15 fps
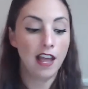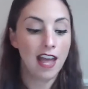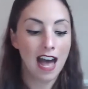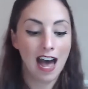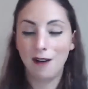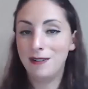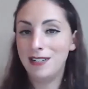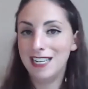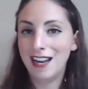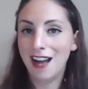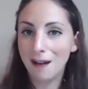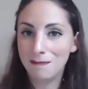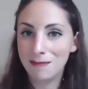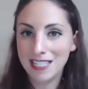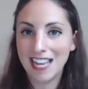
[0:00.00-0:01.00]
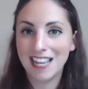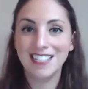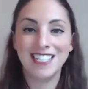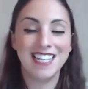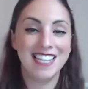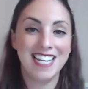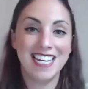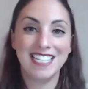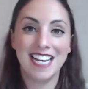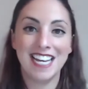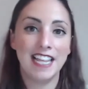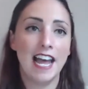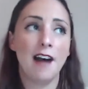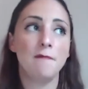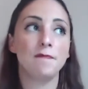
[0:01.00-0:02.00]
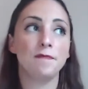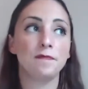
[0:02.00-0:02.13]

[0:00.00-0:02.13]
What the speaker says: how we did upsells and things like that,